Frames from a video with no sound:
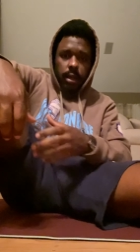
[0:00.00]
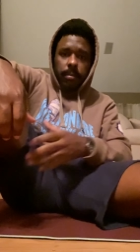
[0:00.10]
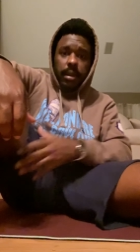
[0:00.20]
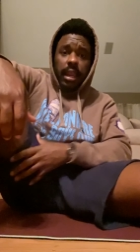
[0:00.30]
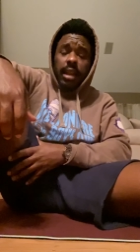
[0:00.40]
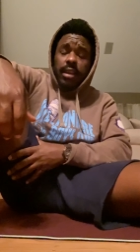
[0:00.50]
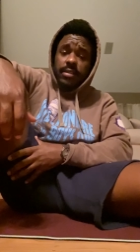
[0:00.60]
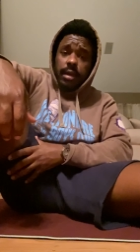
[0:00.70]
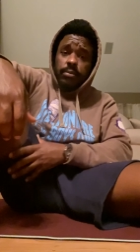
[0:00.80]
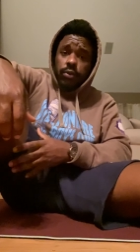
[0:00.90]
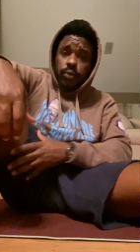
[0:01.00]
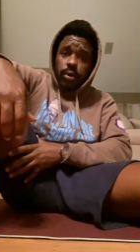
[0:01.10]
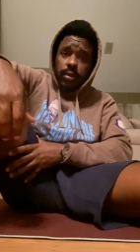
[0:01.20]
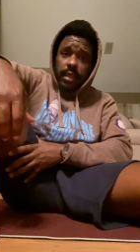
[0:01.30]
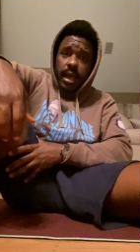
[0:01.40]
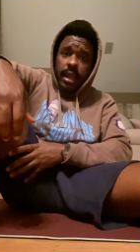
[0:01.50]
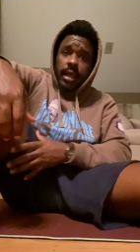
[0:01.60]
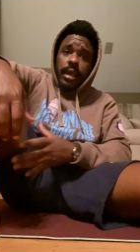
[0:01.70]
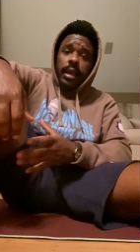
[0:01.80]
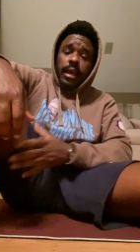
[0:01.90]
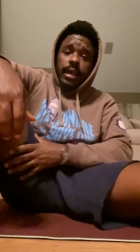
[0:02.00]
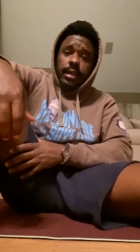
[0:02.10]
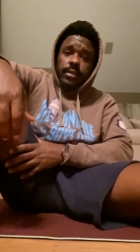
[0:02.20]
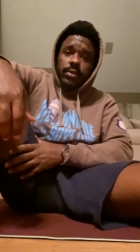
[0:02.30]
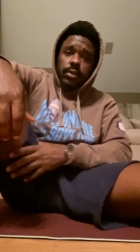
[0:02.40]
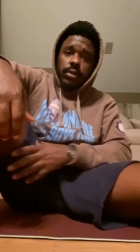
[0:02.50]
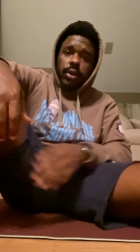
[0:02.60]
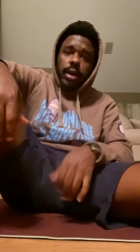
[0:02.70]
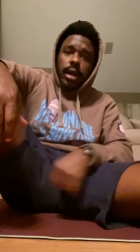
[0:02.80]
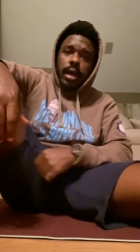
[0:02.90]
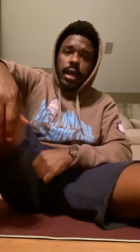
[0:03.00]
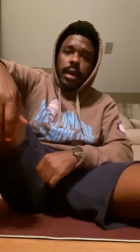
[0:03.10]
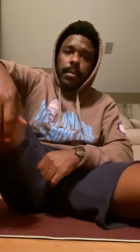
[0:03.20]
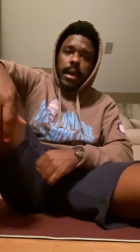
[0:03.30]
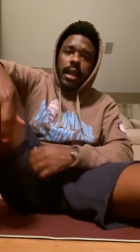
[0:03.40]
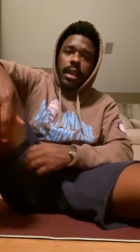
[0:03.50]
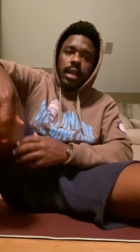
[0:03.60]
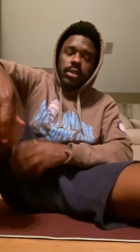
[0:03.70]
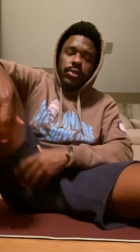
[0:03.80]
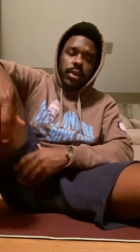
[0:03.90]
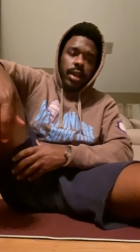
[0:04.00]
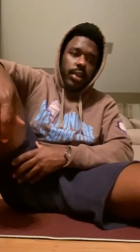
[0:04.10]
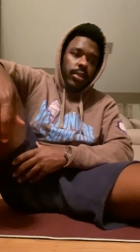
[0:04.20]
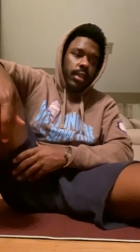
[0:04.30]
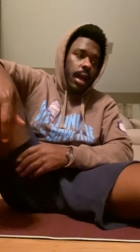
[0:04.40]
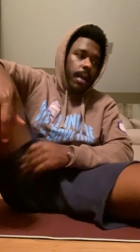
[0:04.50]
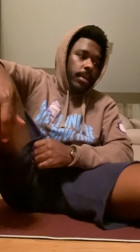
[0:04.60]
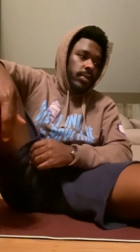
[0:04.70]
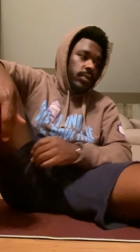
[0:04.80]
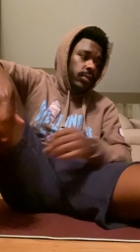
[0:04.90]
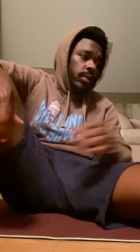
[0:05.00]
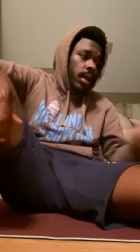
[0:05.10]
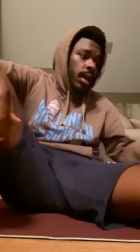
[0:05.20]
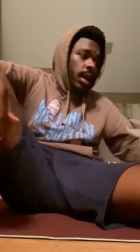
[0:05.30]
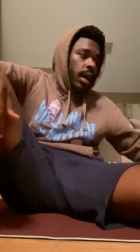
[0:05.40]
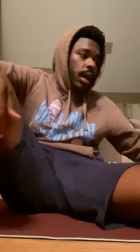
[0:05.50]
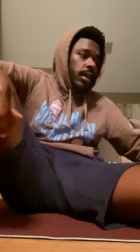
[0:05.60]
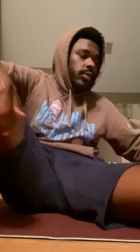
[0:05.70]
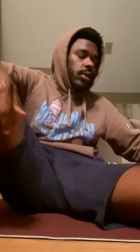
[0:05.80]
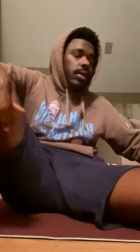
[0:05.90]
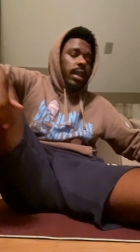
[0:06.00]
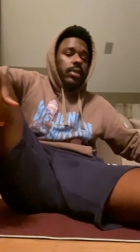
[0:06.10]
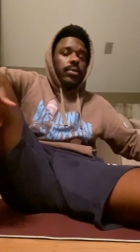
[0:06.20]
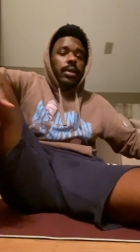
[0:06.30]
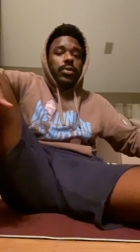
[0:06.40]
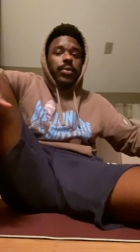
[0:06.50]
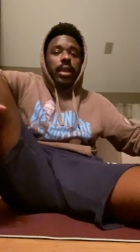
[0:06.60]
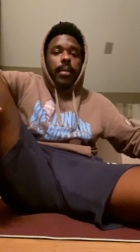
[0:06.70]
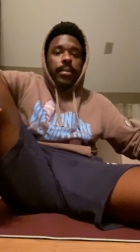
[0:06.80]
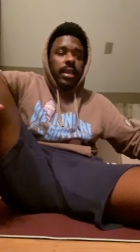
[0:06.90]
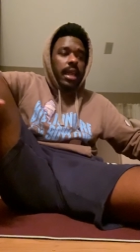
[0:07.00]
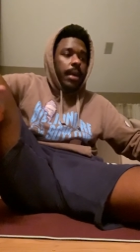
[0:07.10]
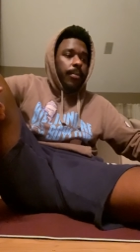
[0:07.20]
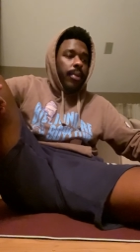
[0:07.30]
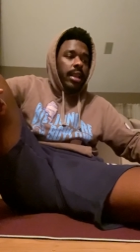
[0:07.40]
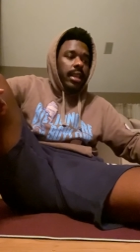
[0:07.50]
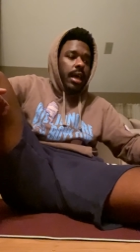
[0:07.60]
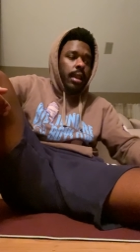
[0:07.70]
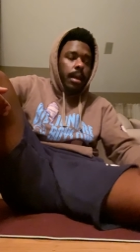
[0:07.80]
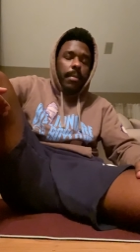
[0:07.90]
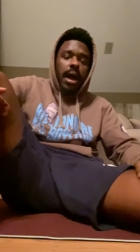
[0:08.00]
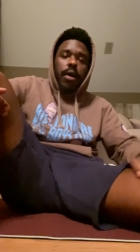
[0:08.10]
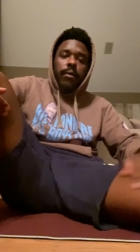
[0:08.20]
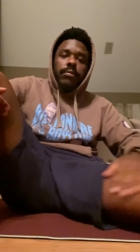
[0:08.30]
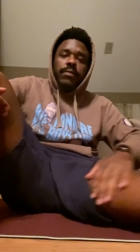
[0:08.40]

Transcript: But a lot of times the root of that is your hip adductors, your inner thigh muscles. So a nice way to inhibit that, break down that mild